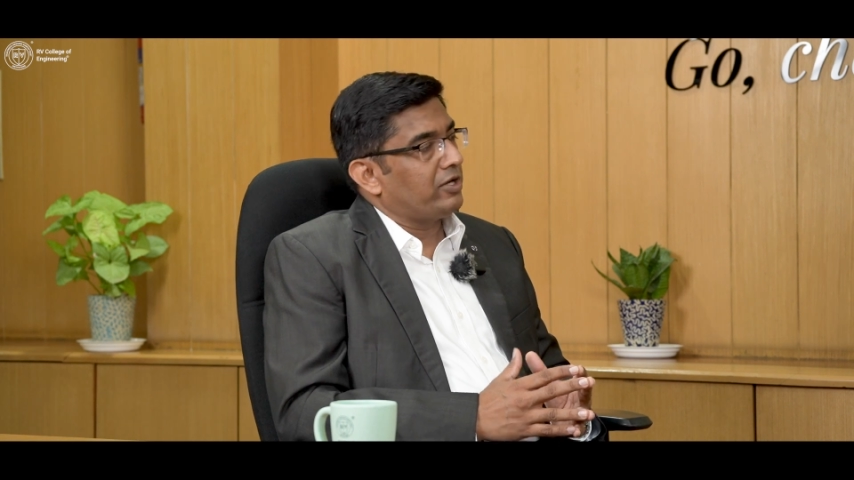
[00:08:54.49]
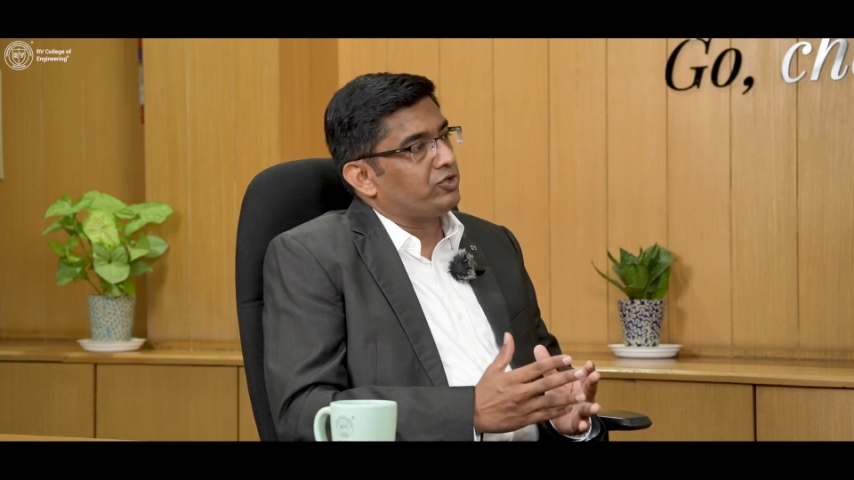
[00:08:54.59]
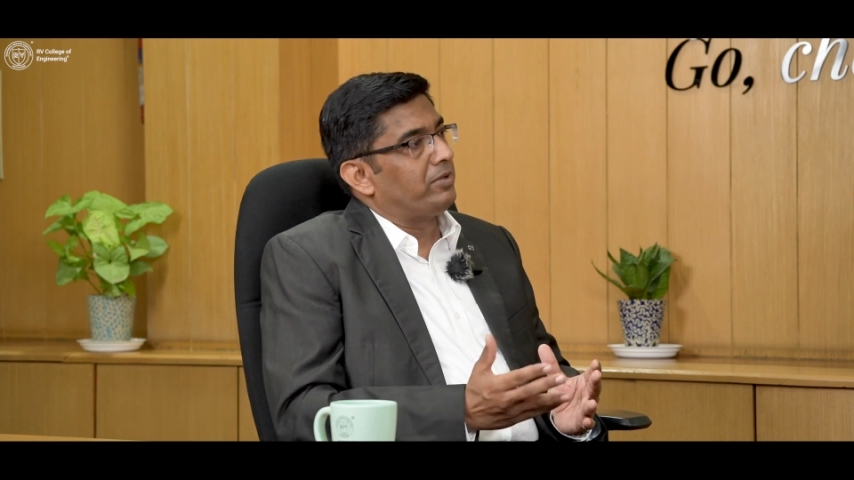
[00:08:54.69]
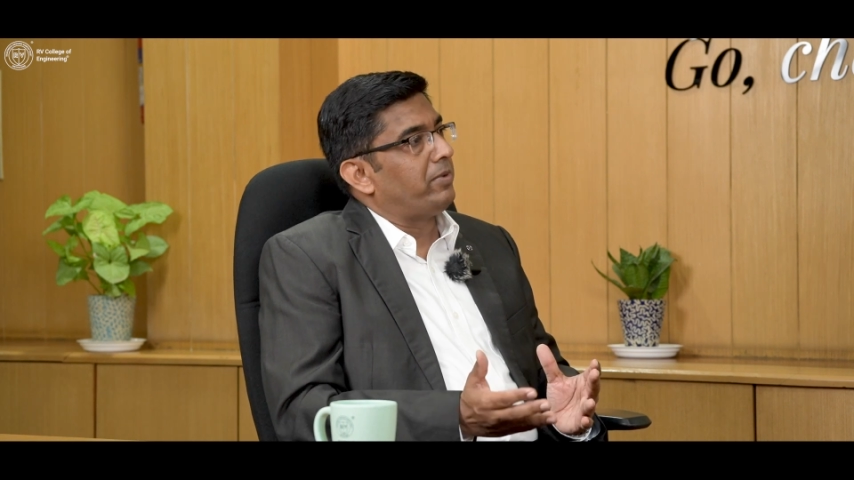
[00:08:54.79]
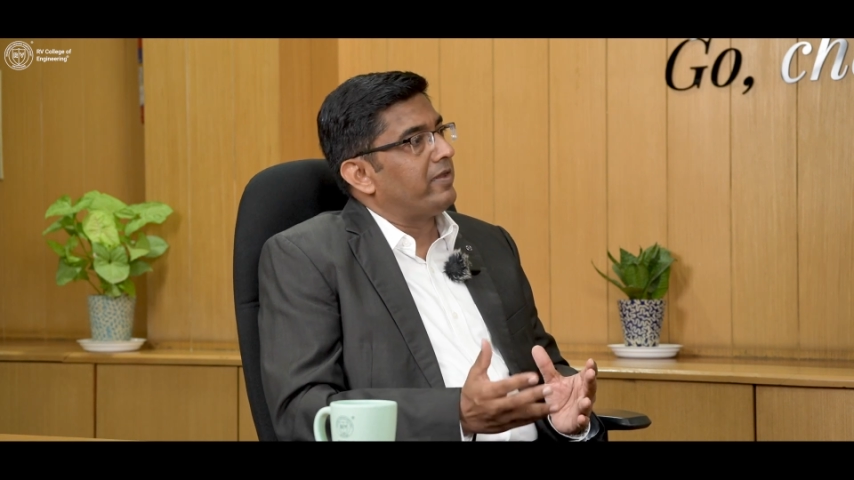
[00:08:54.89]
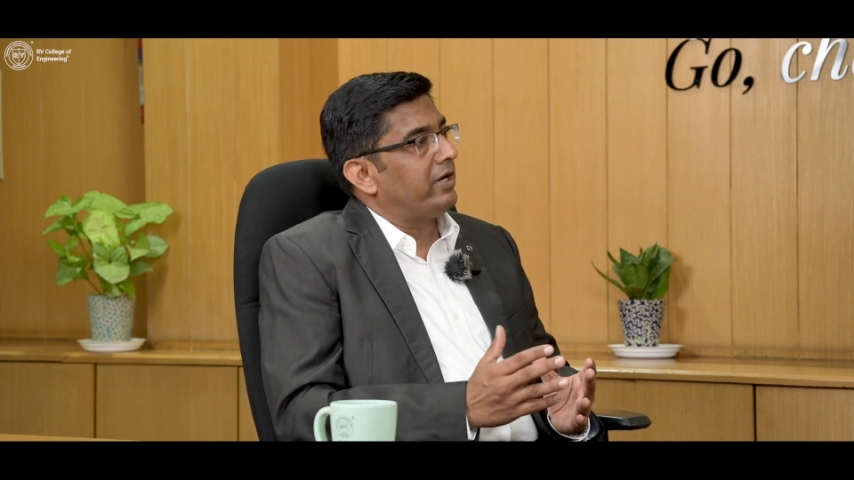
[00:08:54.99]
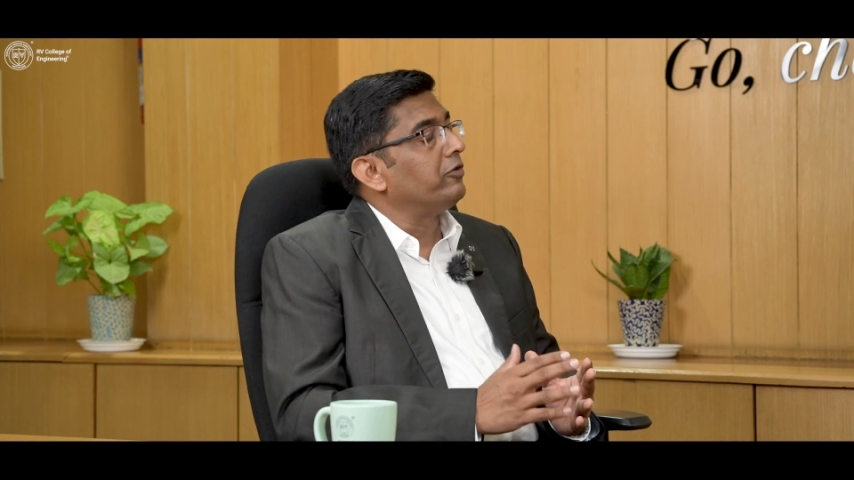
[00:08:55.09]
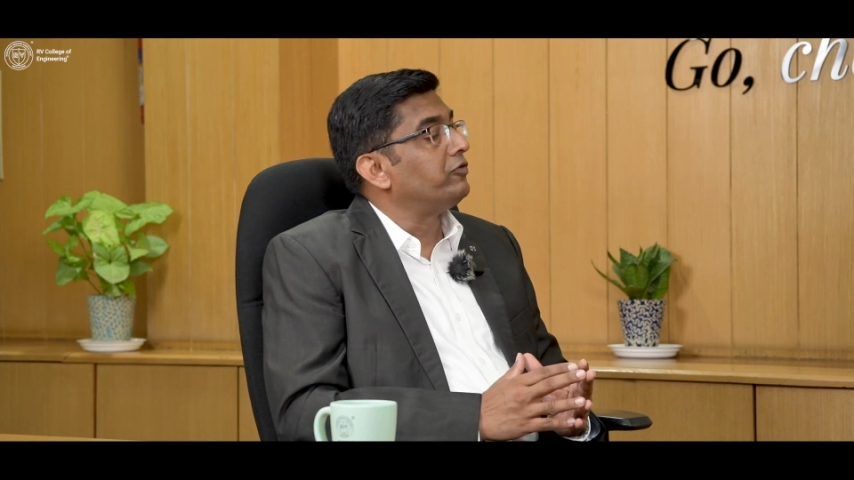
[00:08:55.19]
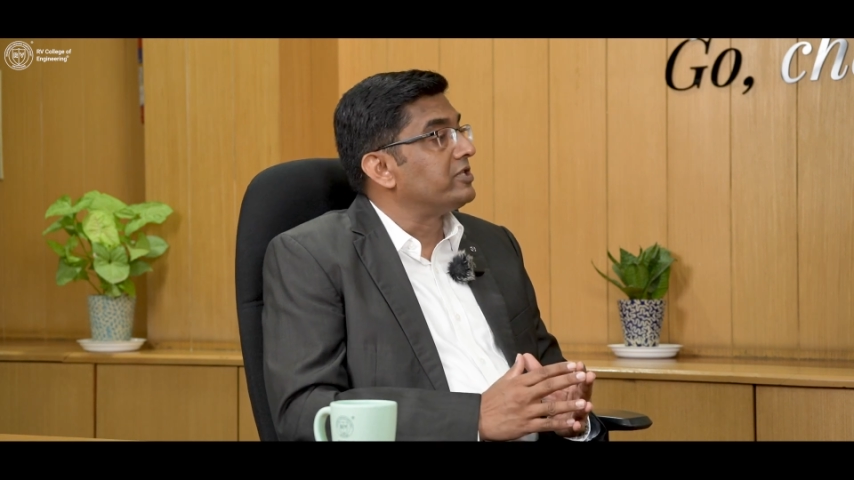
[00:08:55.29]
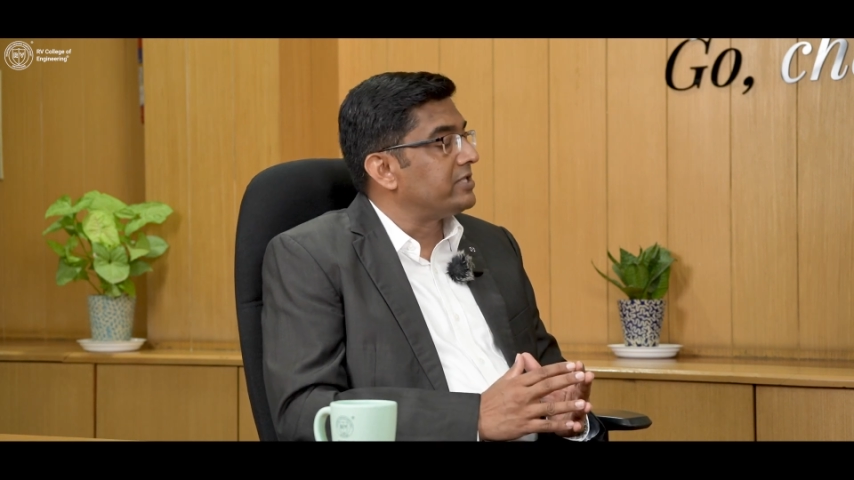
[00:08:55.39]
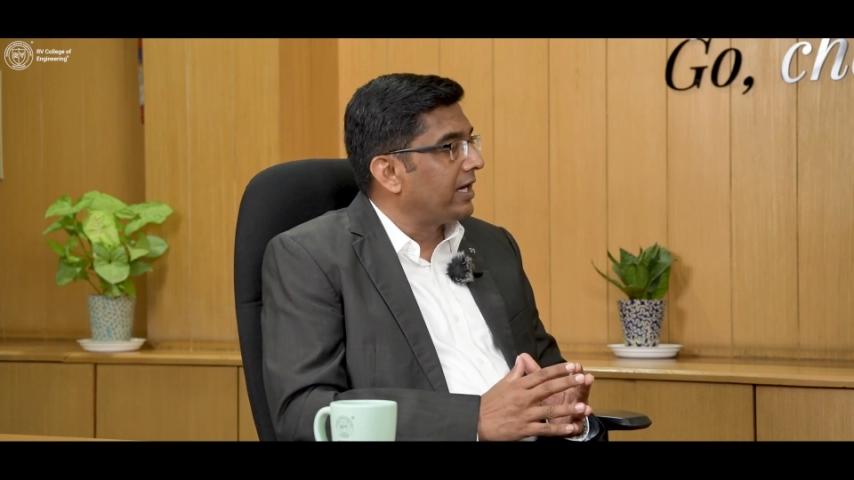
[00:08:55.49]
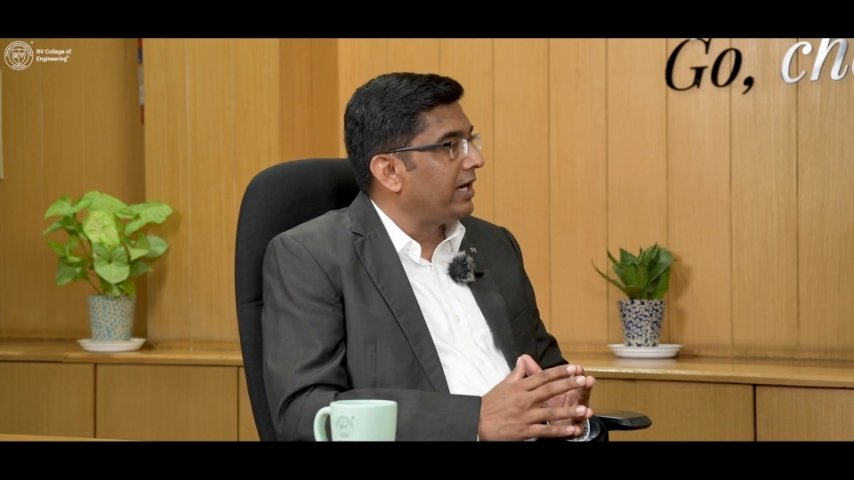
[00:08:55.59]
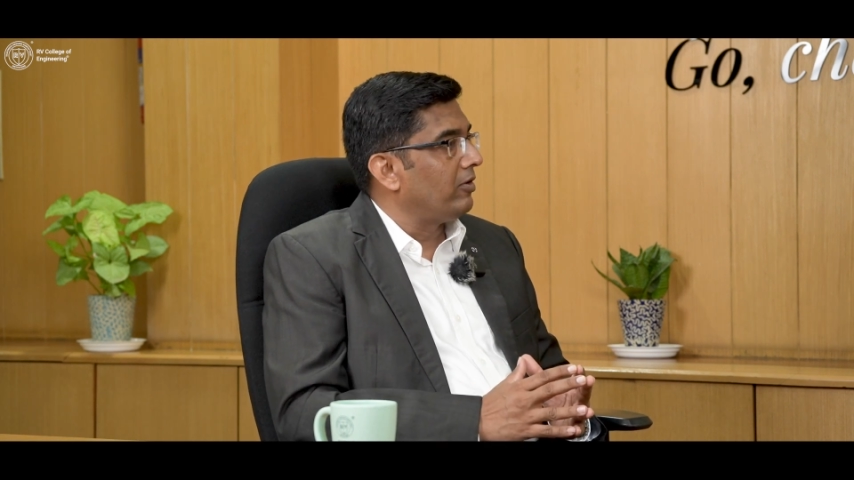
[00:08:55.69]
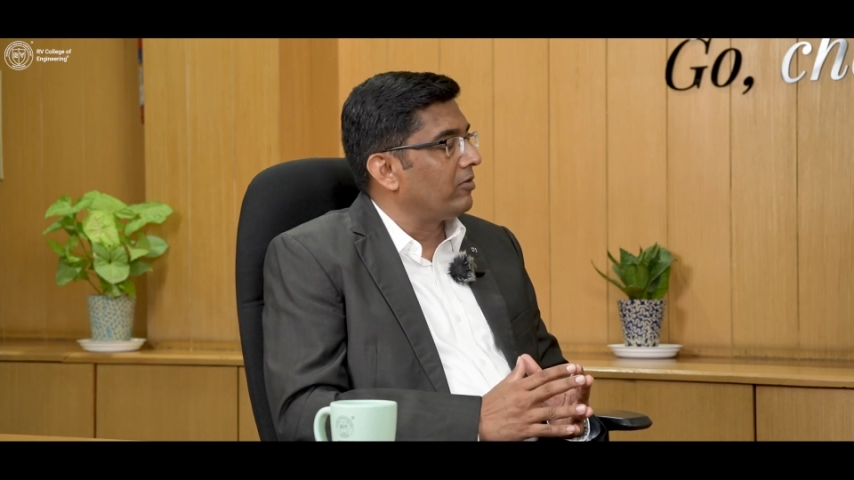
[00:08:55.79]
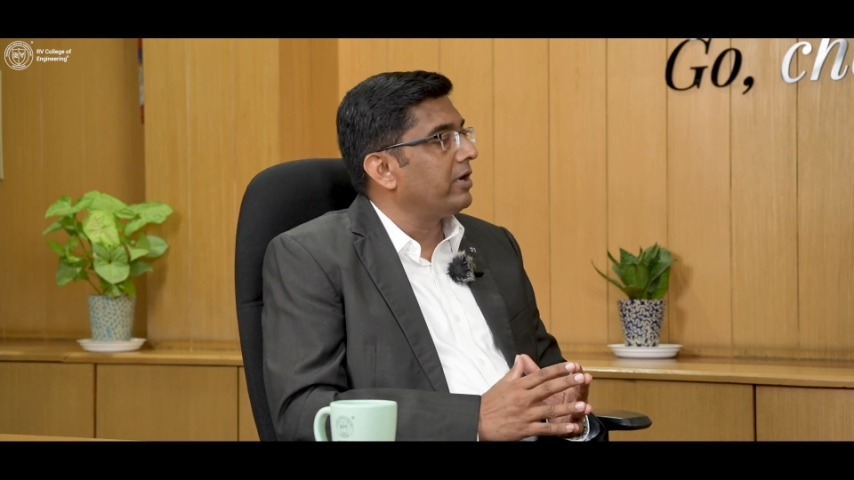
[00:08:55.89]
actually by the end of this
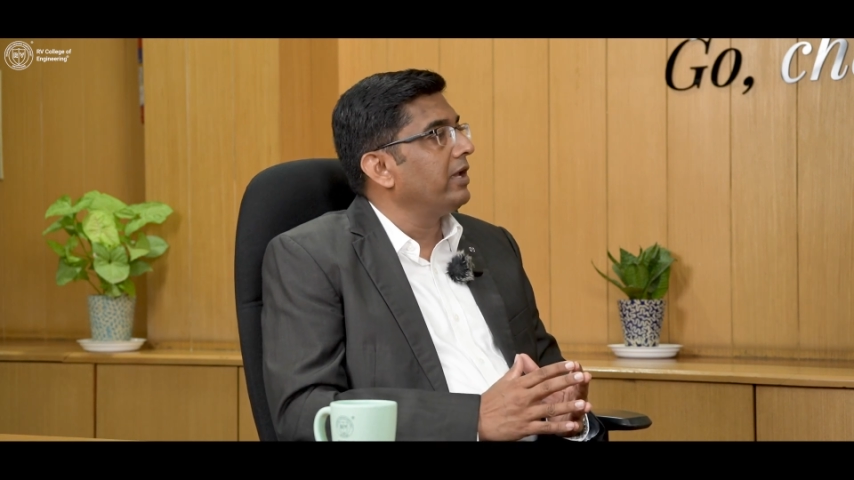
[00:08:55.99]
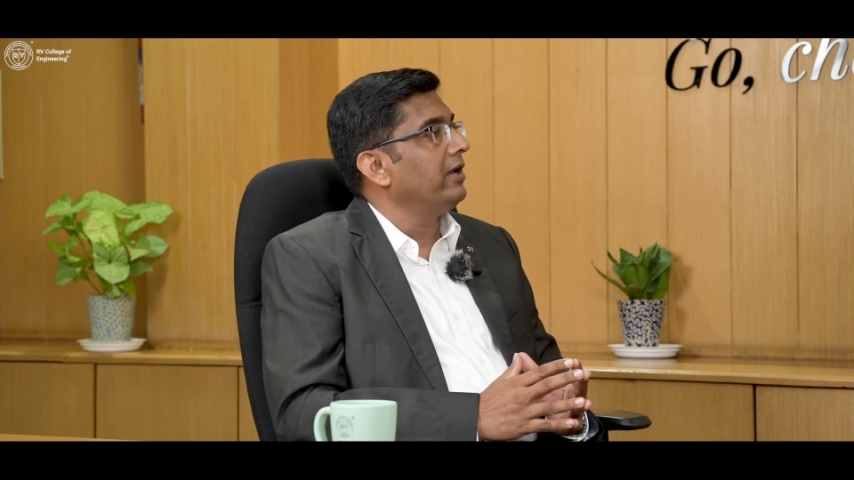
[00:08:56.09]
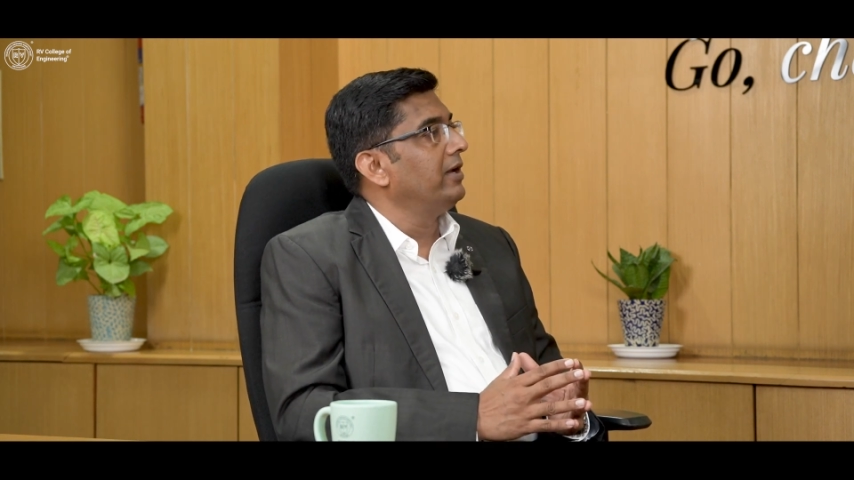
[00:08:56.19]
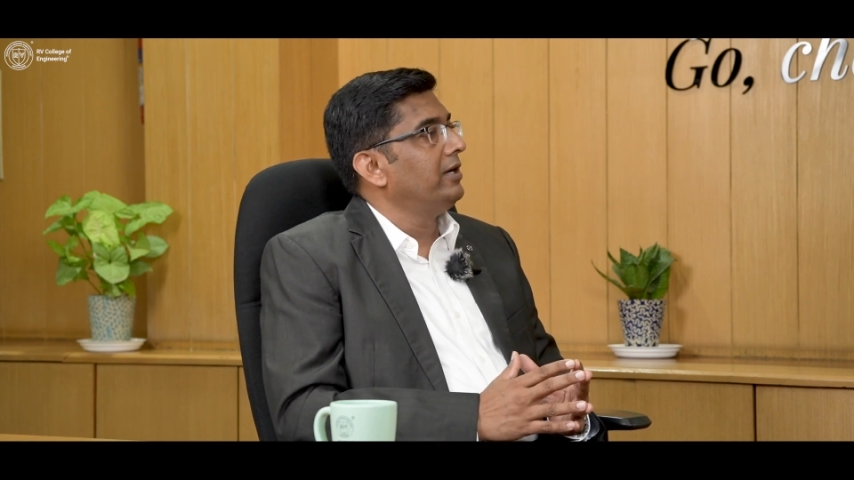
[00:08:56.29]
decade already,